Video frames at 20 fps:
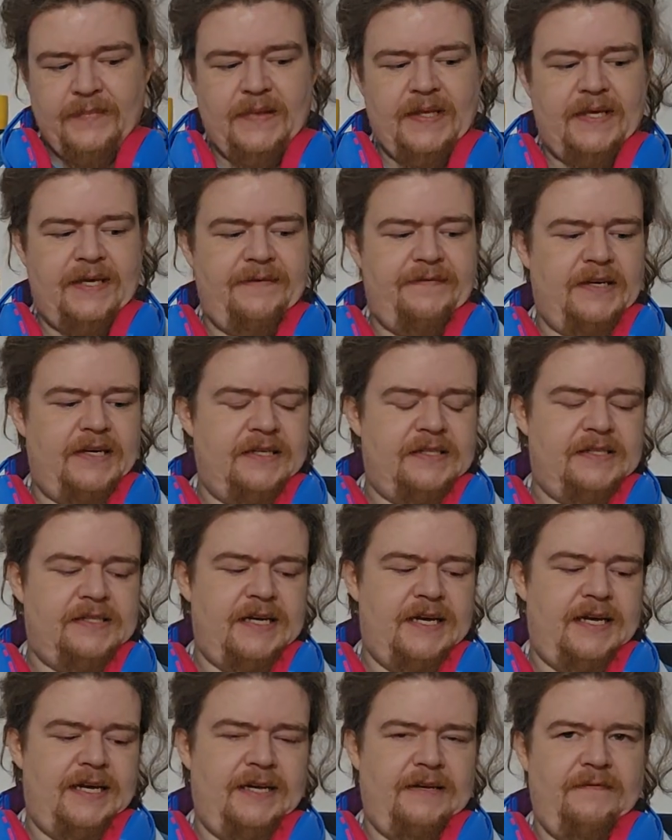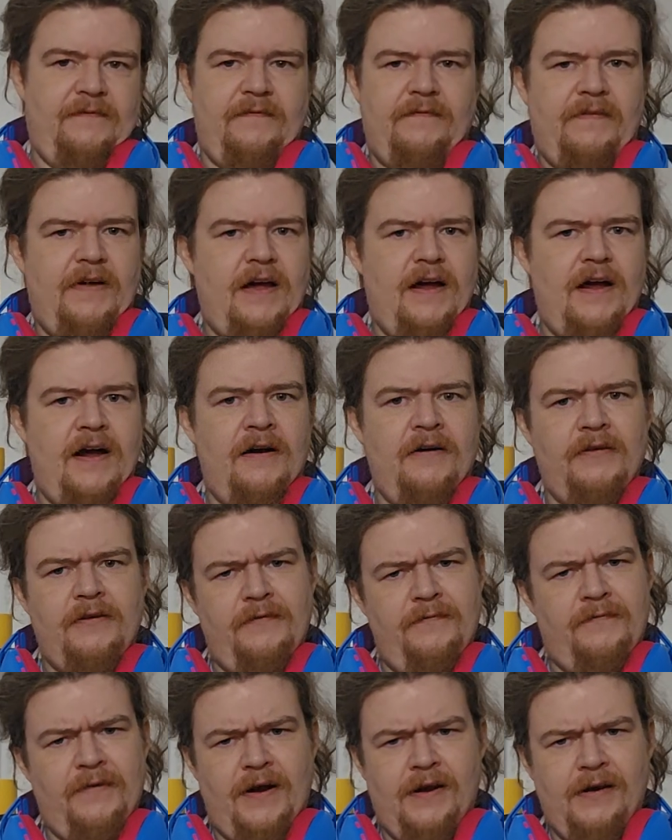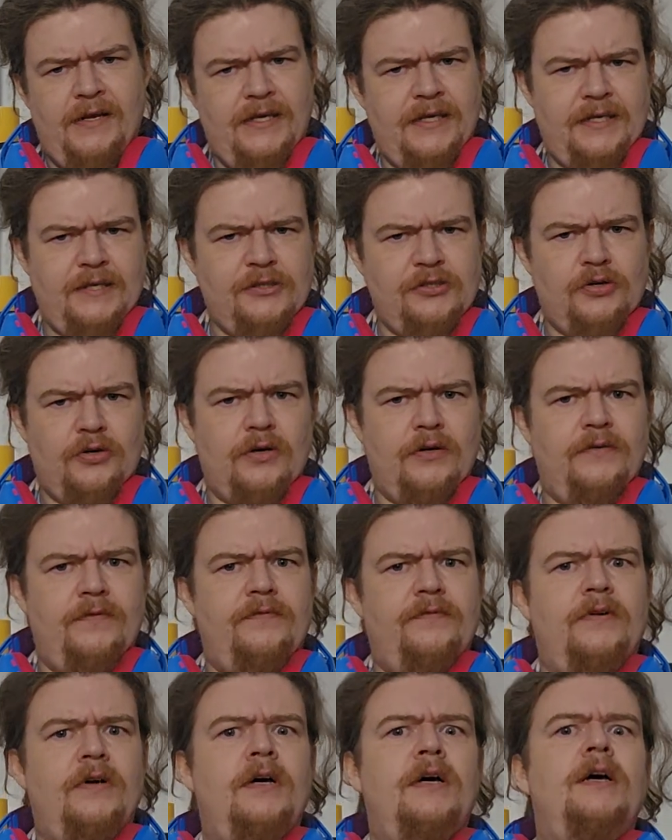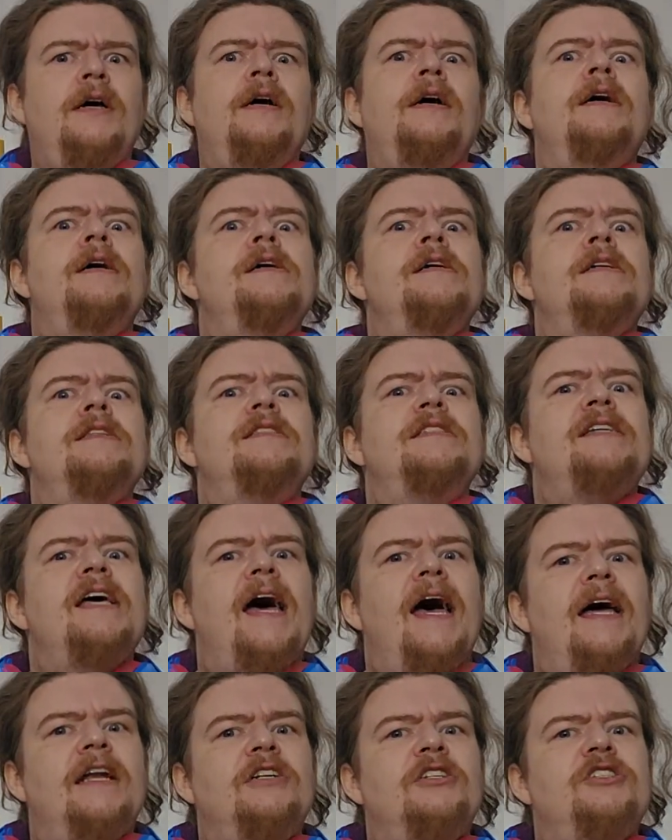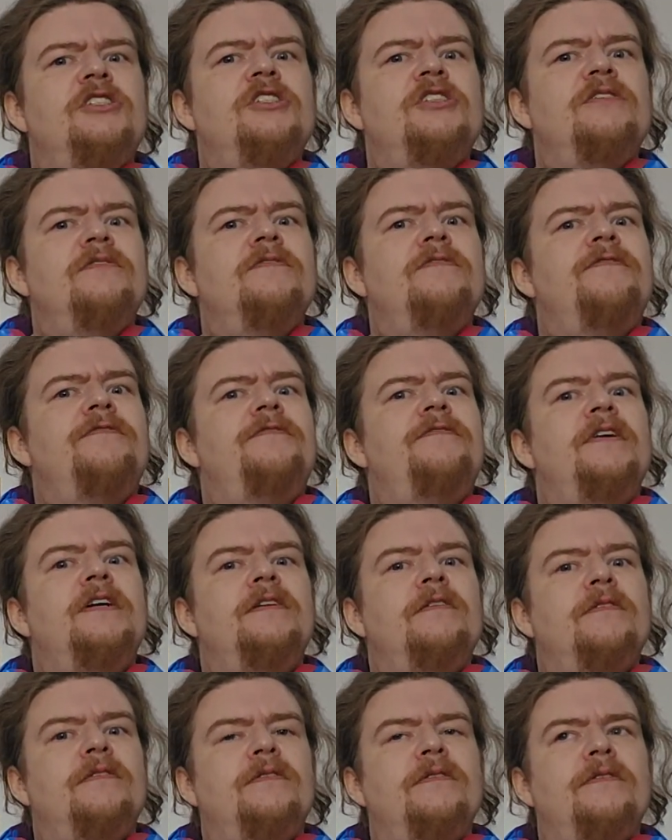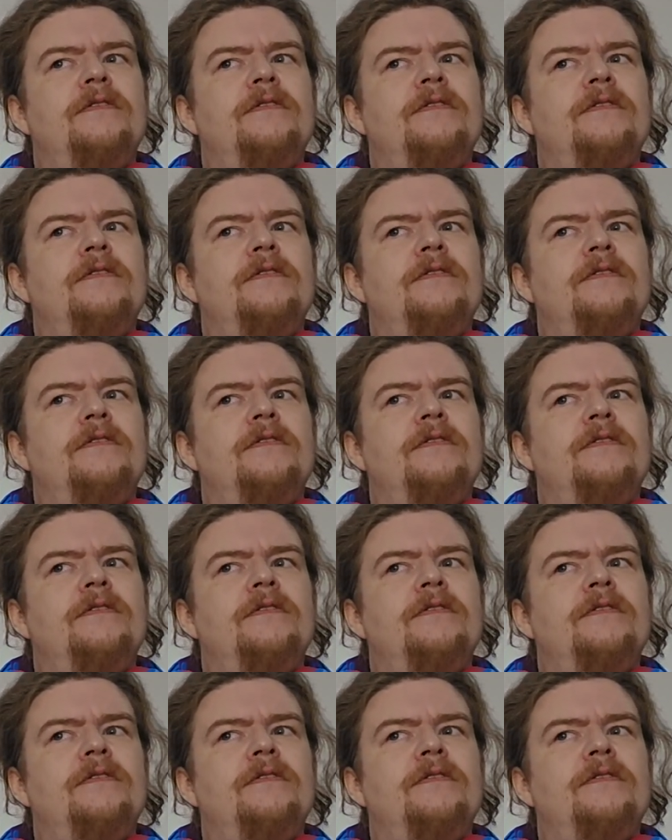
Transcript: giving us a very, very sort of tension-filled,